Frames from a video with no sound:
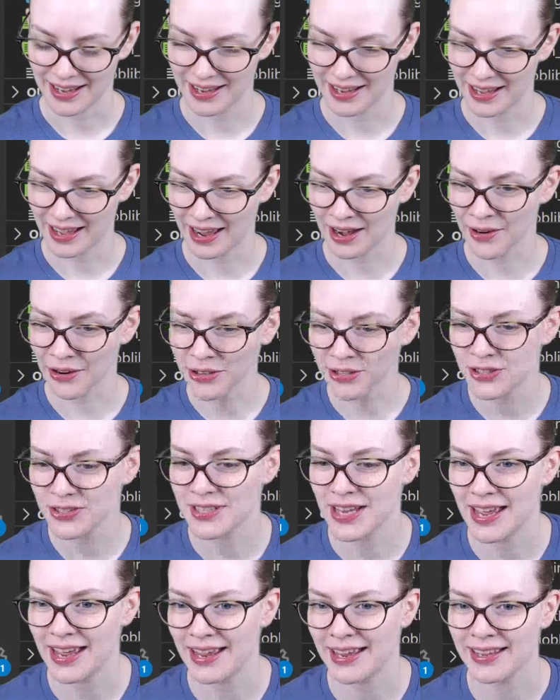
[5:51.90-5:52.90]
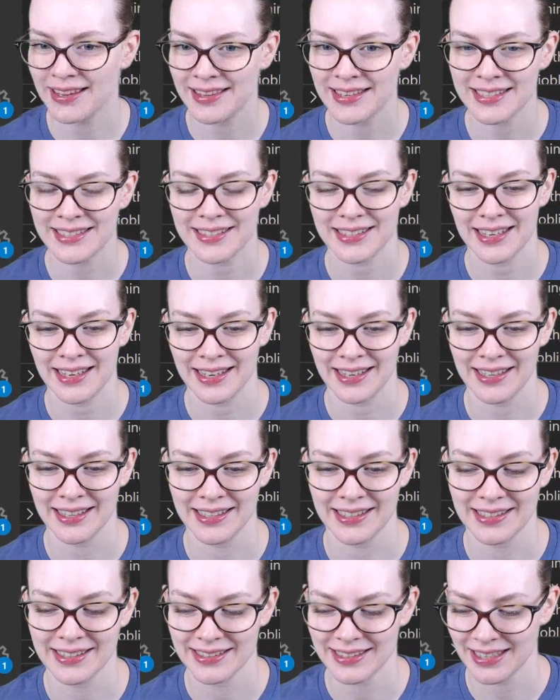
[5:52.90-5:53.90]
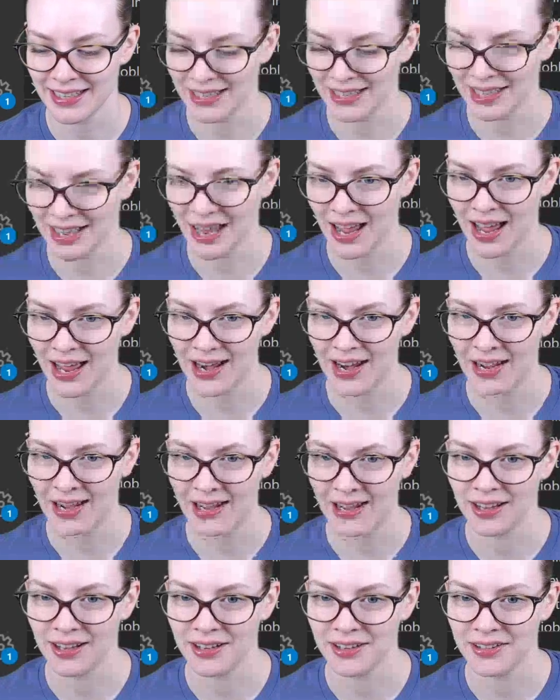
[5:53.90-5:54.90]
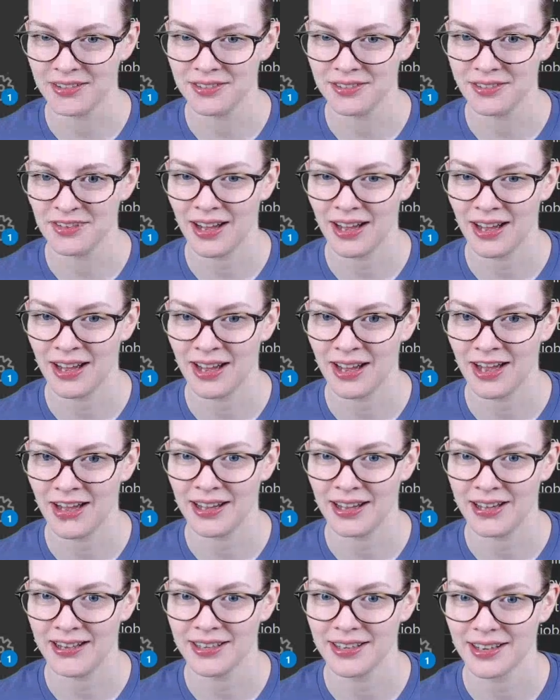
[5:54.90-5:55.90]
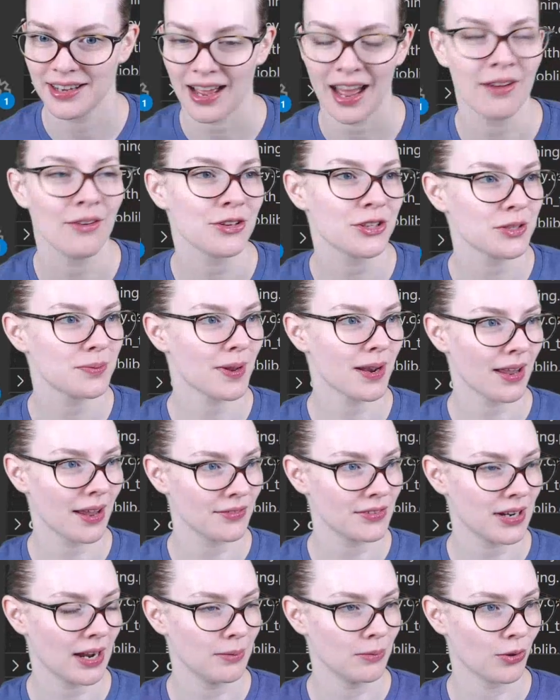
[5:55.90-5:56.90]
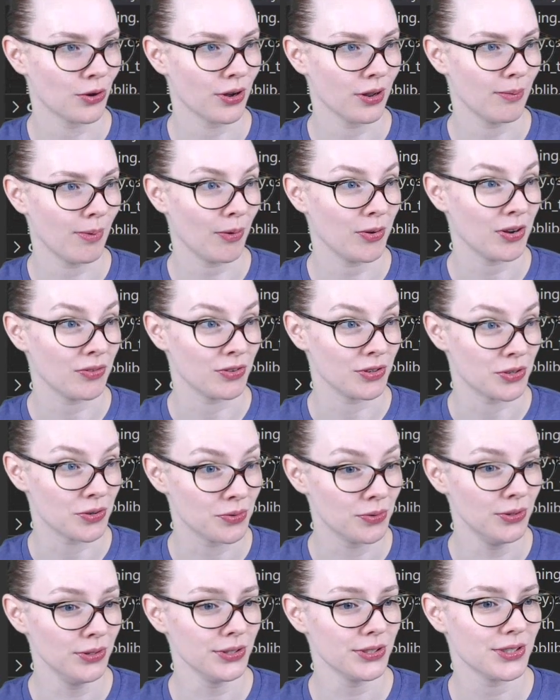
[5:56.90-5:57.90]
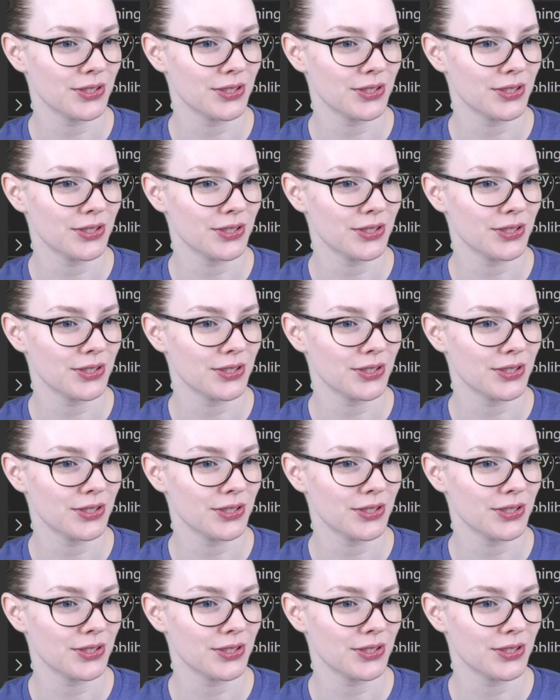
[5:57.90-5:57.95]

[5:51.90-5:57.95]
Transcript: I'd also say this is a lot of, I also spent a lot of time learning about different tools.